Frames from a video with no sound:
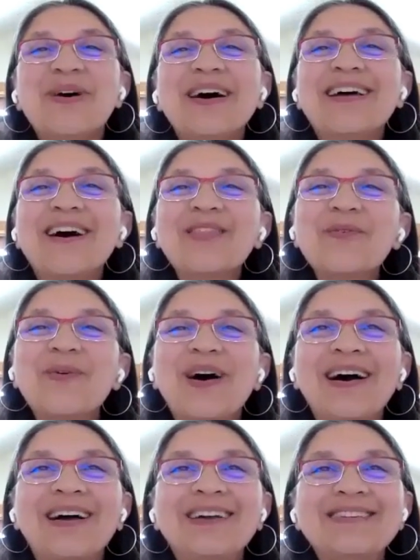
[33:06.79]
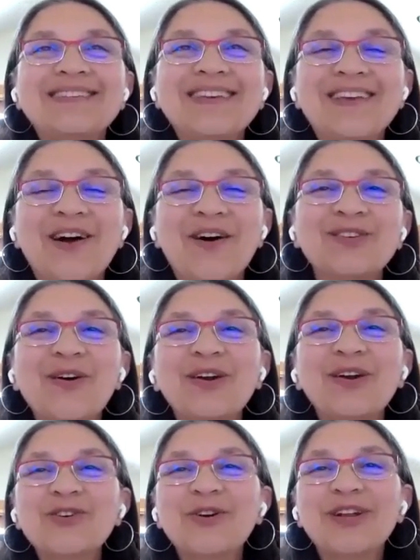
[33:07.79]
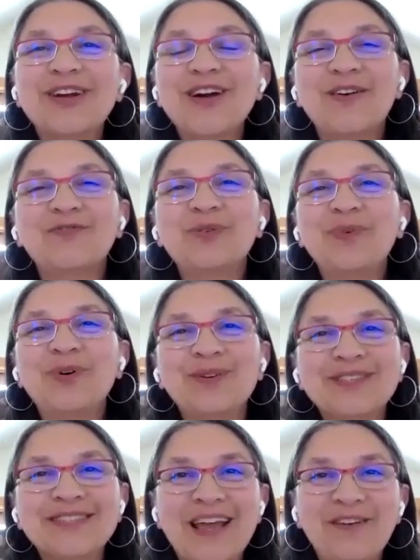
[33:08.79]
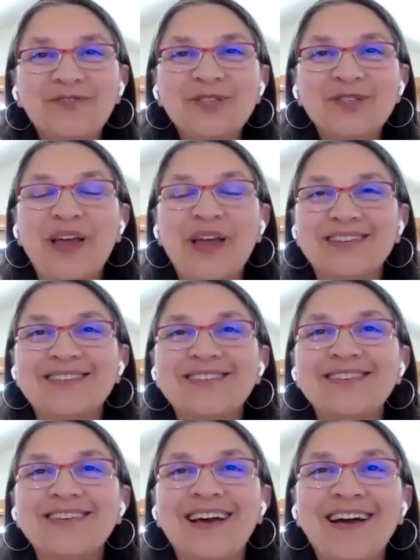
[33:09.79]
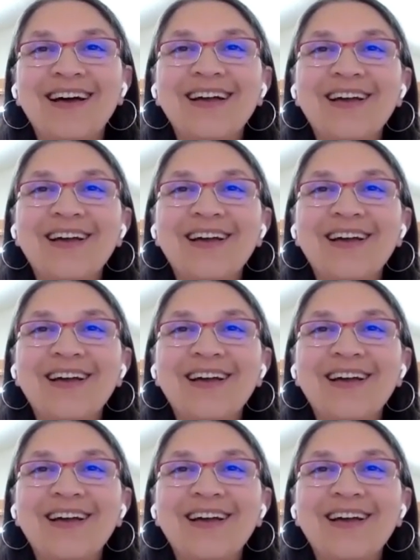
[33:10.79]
But otherwise, as long as you're in a comfortable, safe space, yeah.